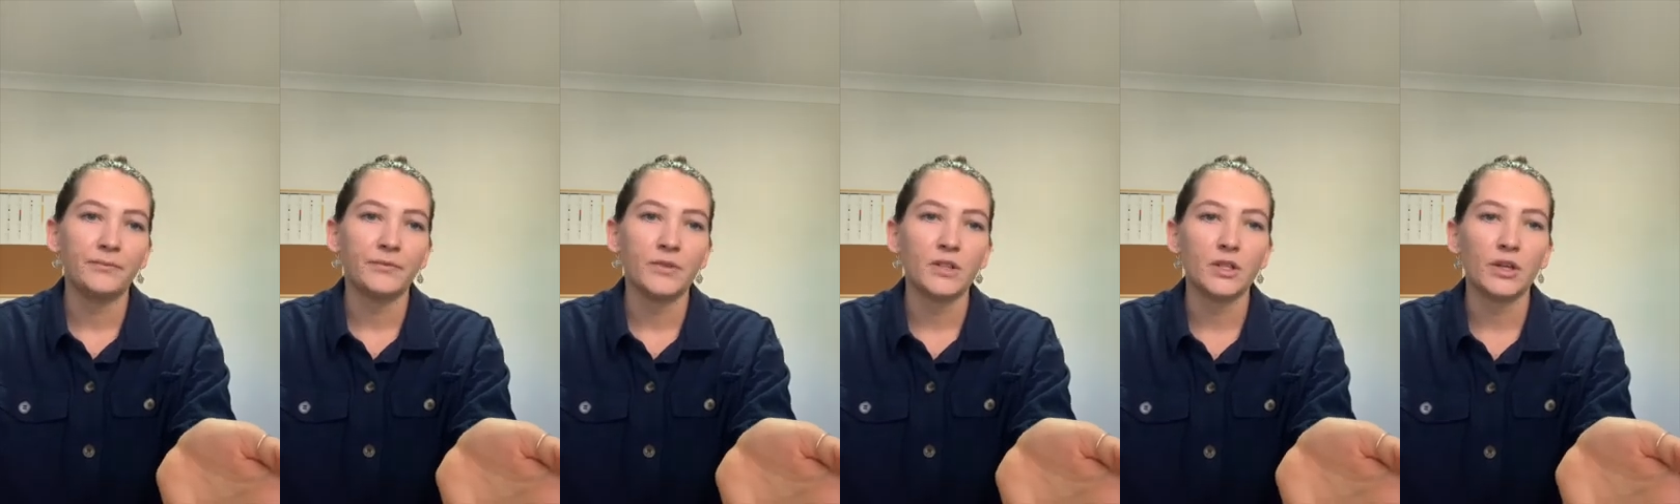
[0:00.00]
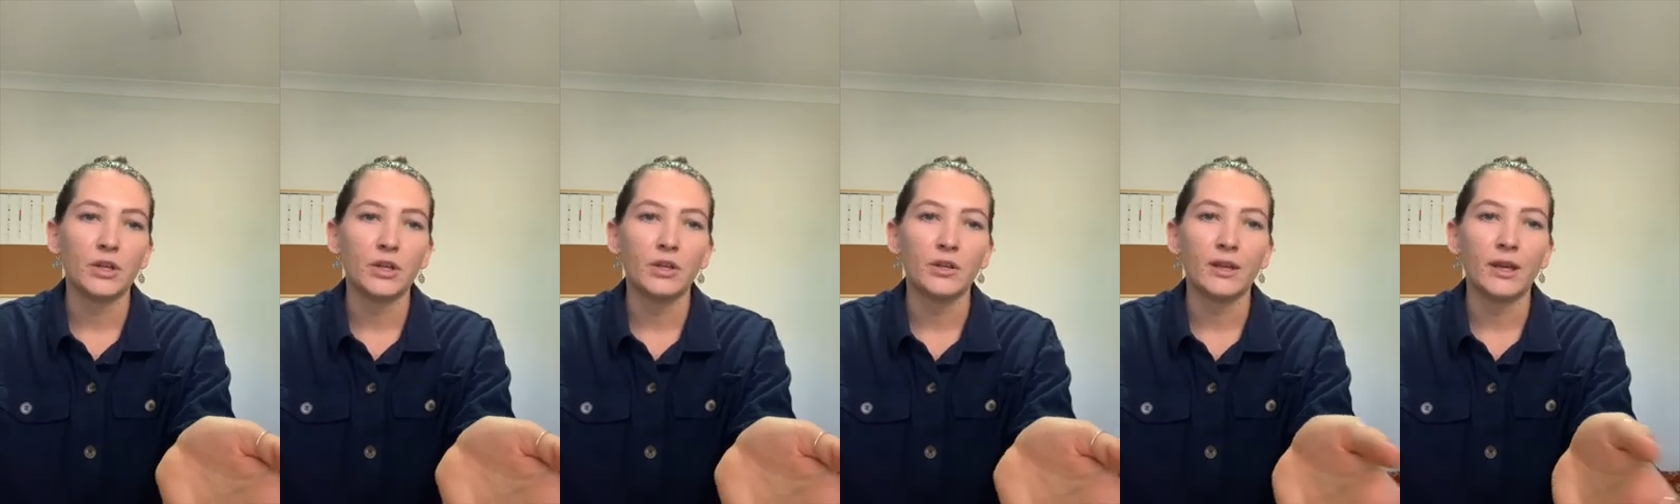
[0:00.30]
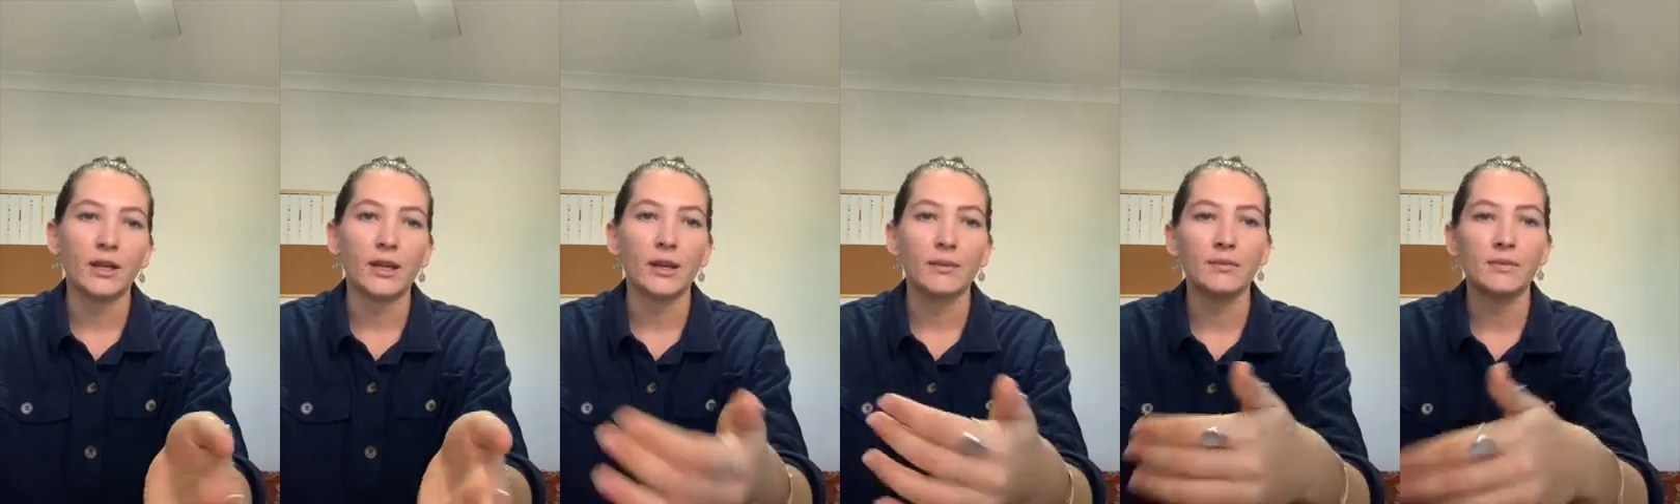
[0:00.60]
So
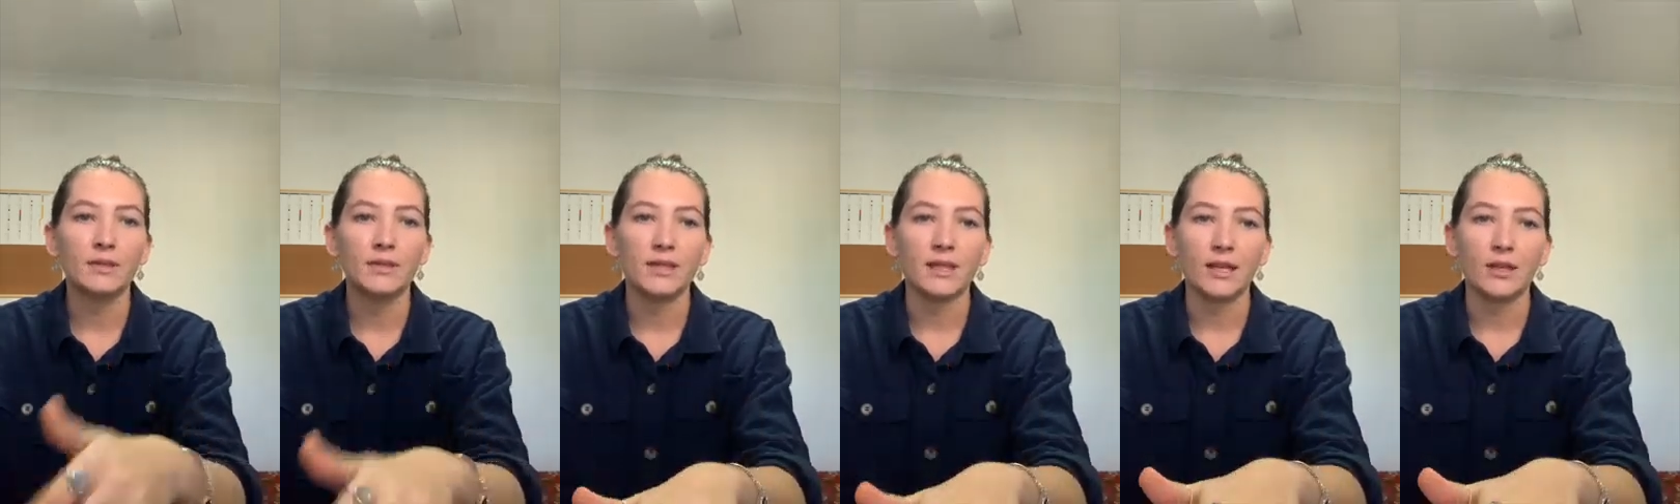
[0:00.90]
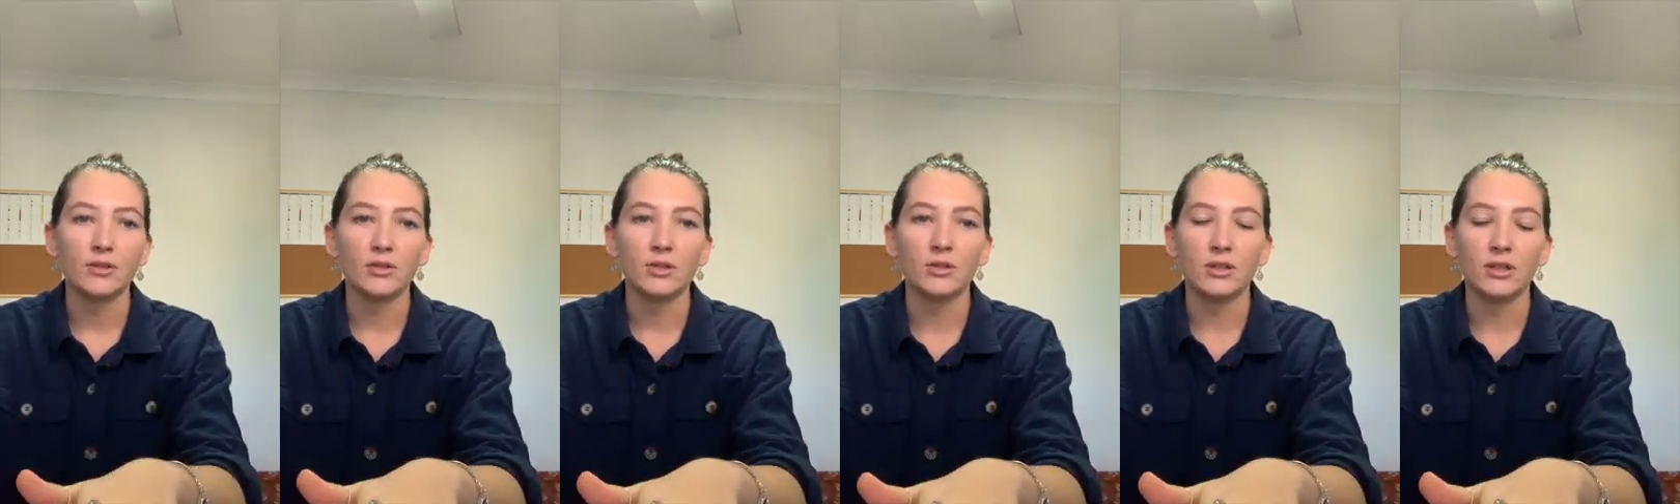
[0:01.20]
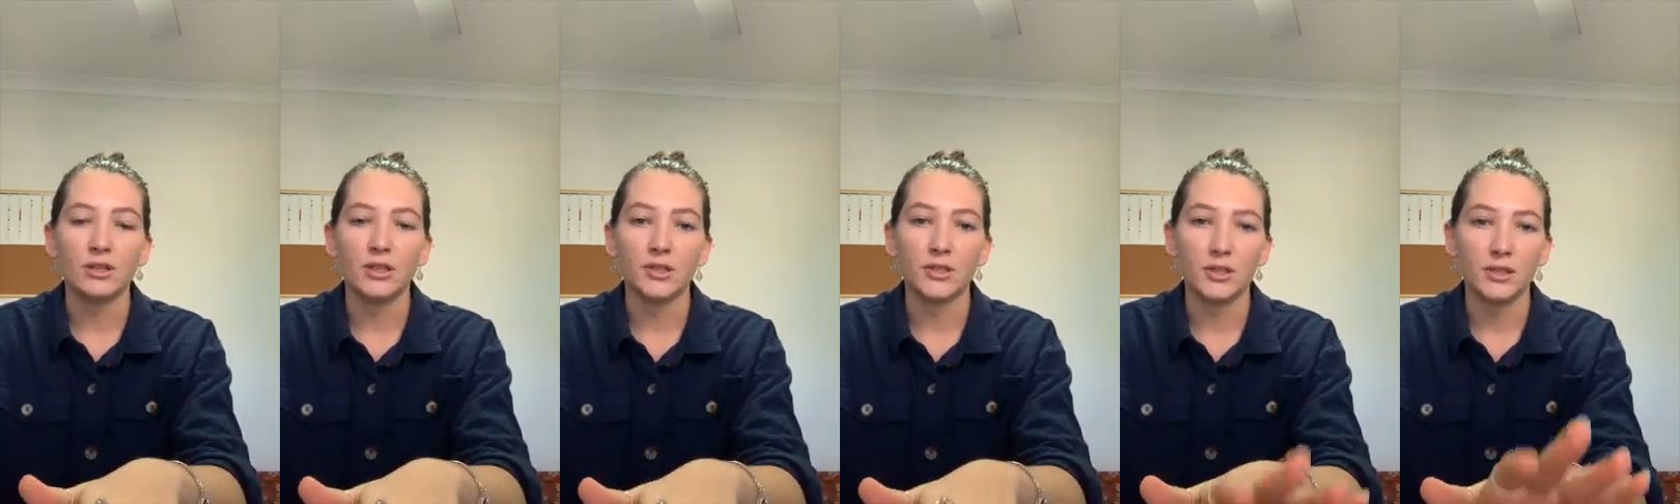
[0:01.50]
that comes down to
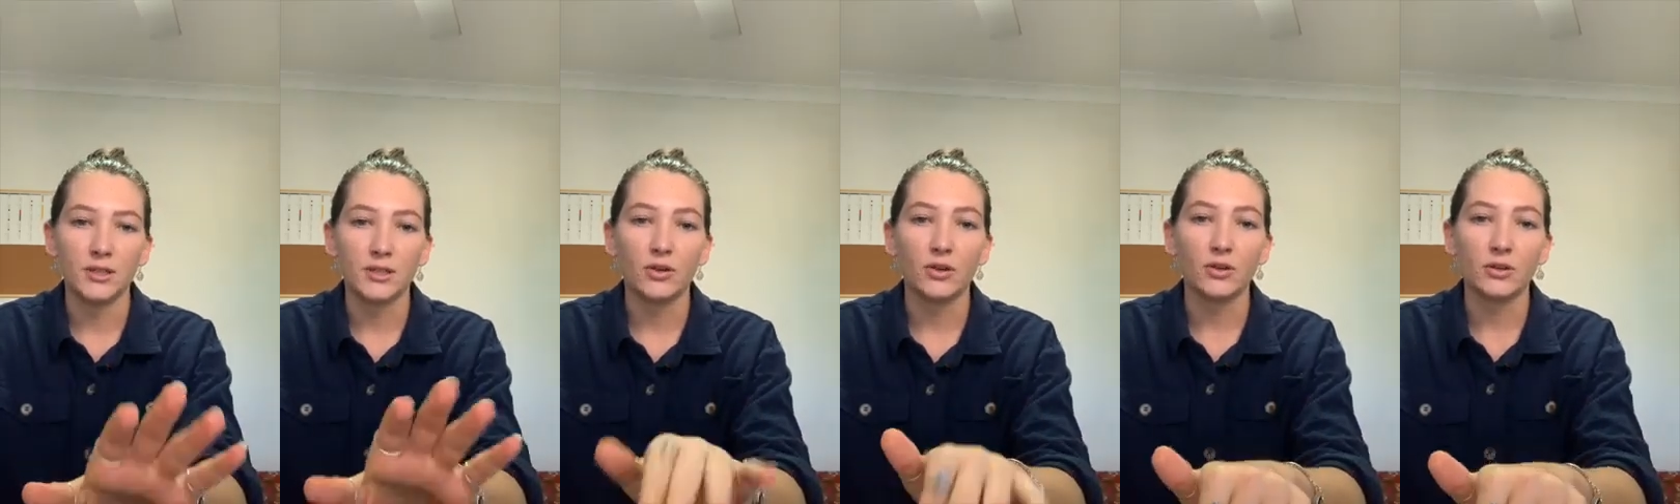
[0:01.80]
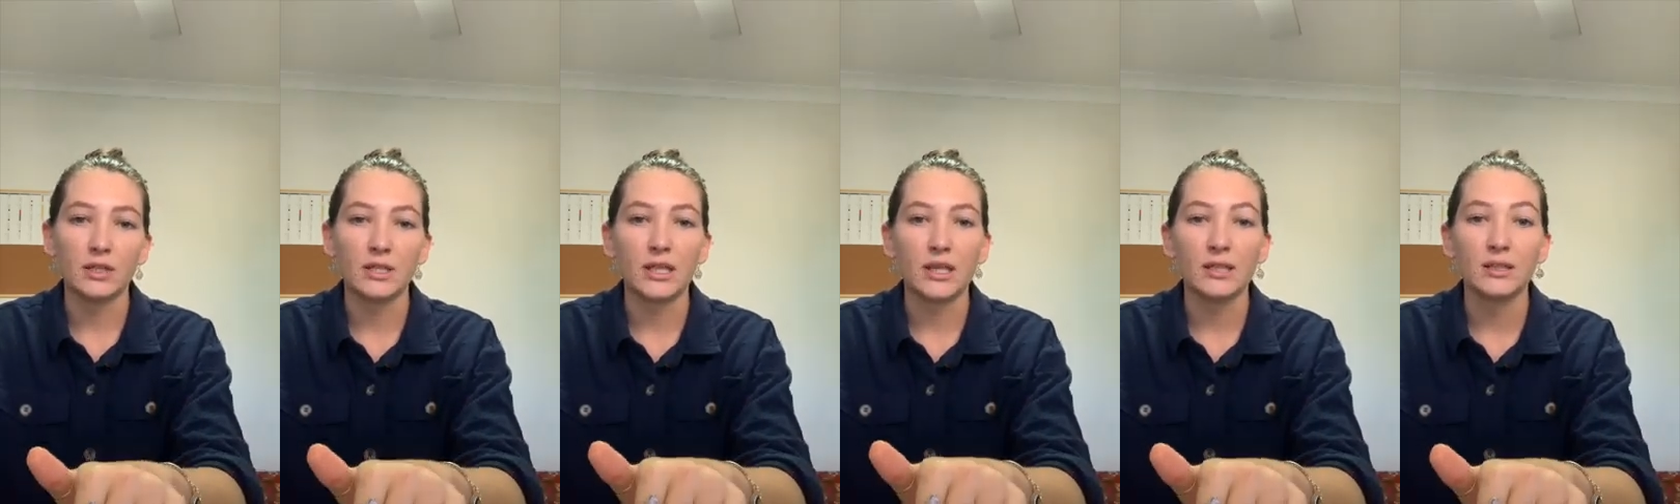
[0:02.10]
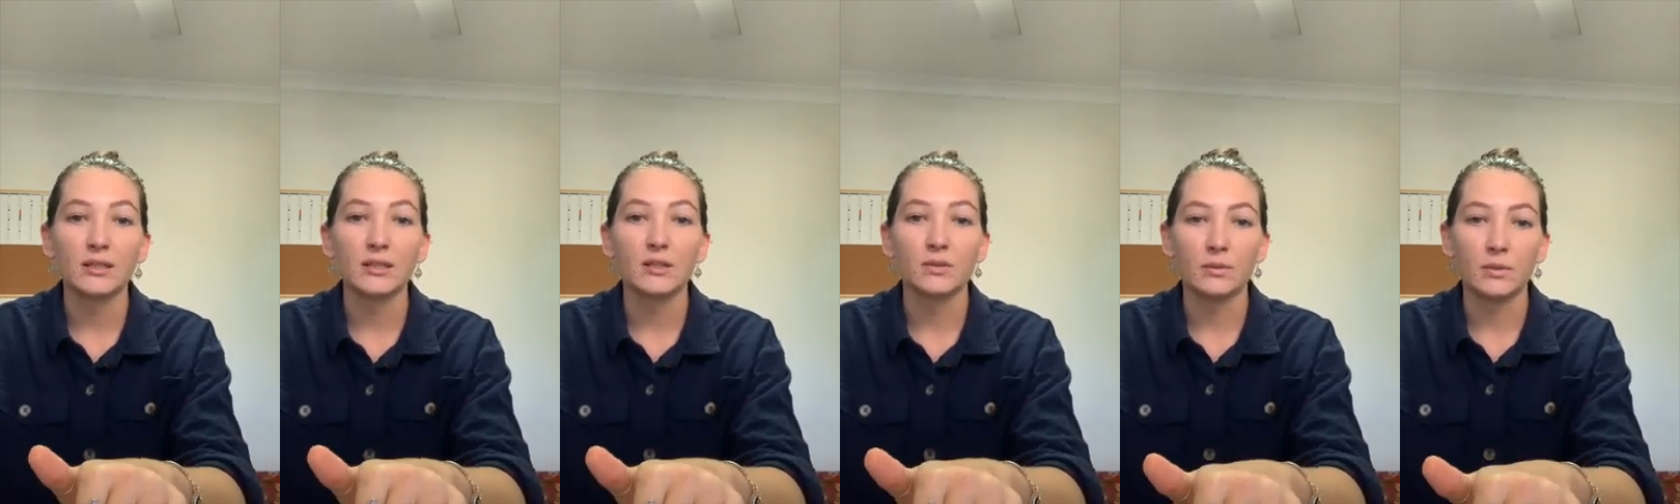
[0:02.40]
Indigenous
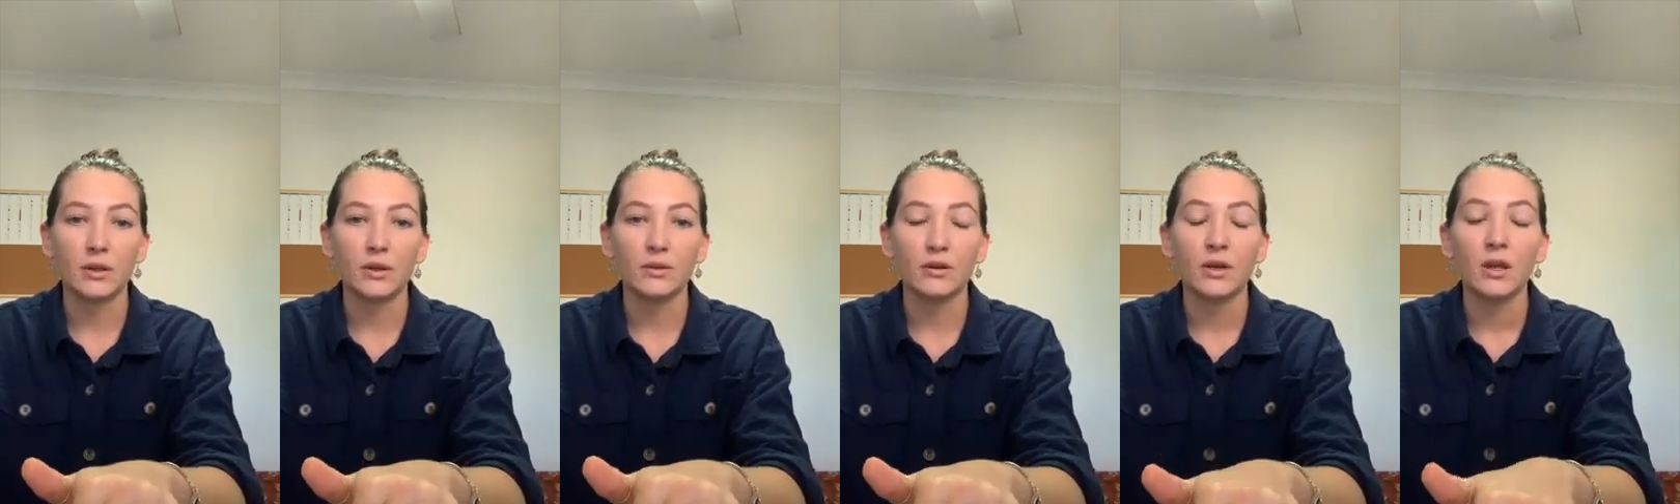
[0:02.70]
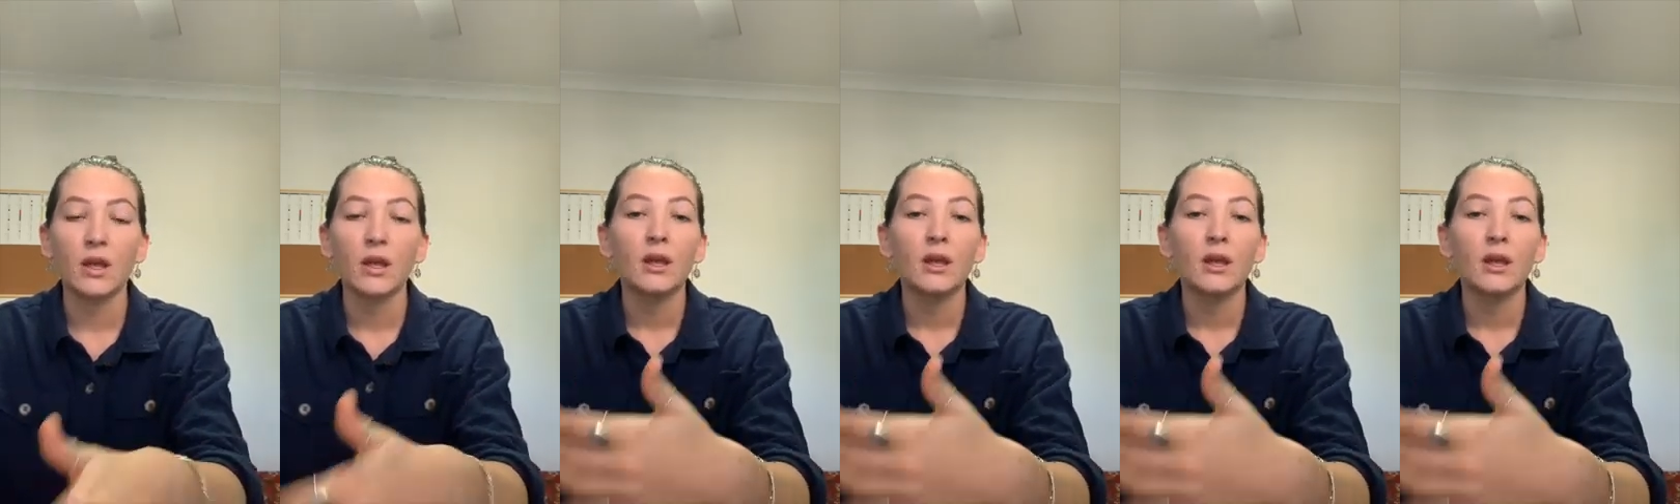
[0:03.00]
context as well.